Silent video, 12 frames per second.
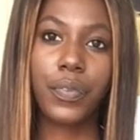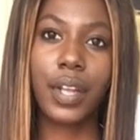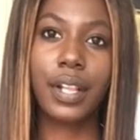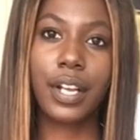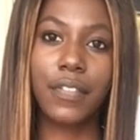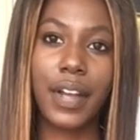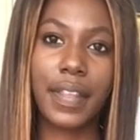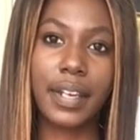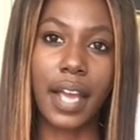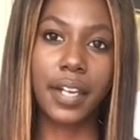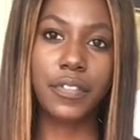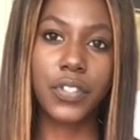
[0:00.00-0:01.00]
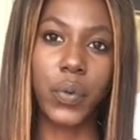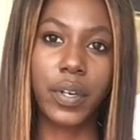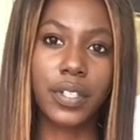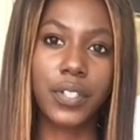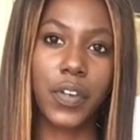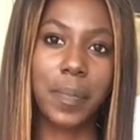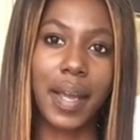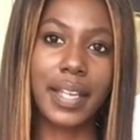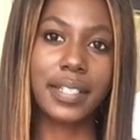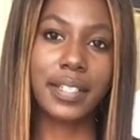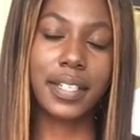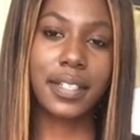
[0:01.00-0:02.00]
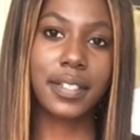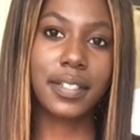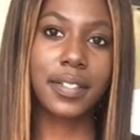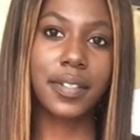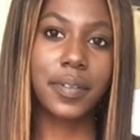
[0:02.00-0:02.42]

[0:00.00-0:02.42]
Clarify the Nine of Swords for Pisces.